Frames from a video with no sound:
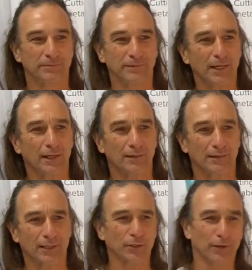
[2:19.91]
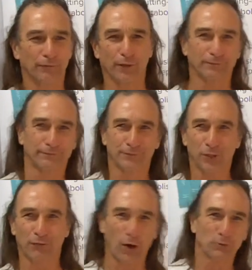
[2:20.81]
Yeah, I sort of feel
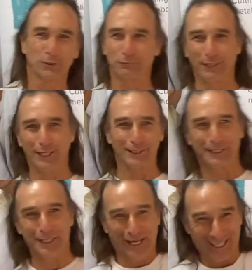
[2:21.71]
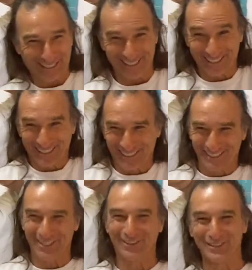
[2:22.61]
sort of altered reality actually,
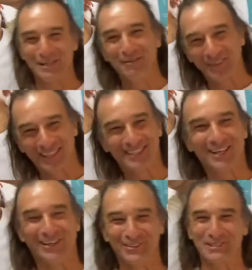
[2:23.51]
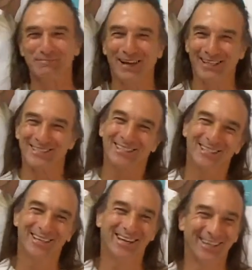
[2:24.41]
this whole space,
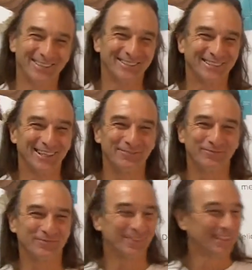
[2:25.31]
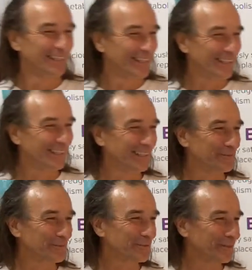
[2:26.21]
and
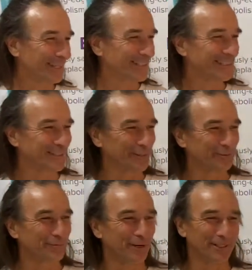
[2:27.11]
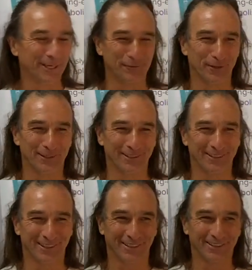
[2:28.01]
I'm yet to sort of find out what,
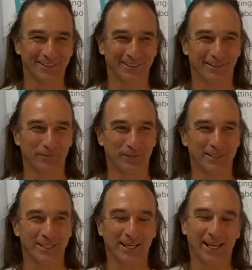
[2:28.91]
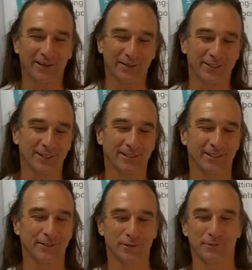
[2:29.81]
you know, to see how this
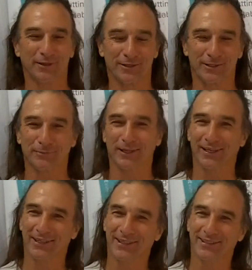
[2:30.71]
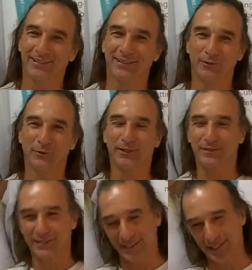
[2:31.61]
continues, whether it's the Be Lean or whether
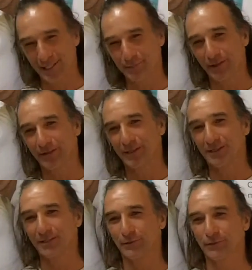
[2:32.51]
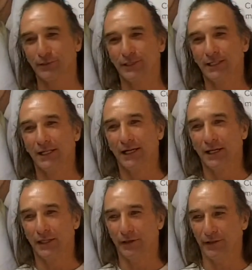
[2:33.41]
it's this experience or
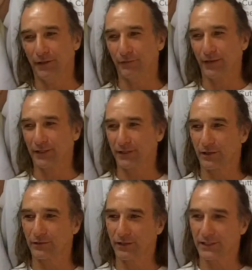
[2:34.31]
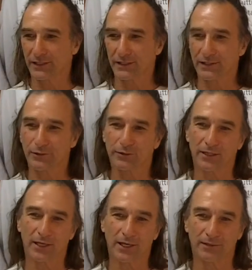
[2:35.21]
the fact that I've entered into
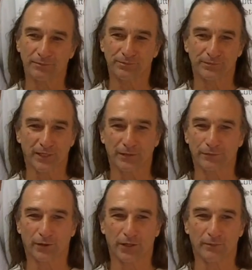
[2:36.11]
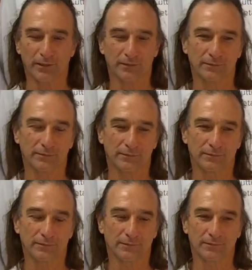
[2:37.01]
an environment
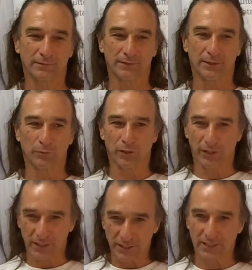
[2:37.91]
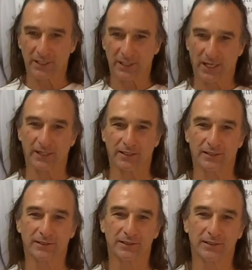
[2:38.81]
where it is
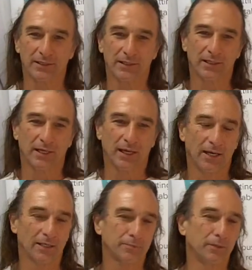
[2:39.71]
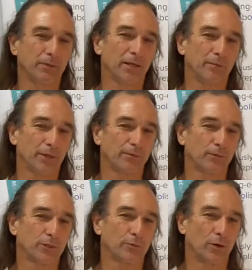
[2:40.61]
dedicated, and it's been really
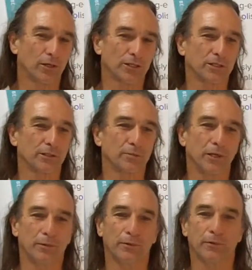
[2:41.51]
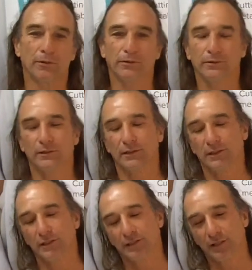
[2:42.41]
beautiful to watch the people who,
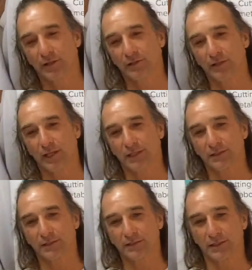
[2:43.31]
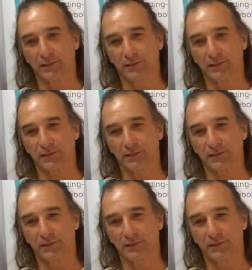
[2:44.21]
you know, like that's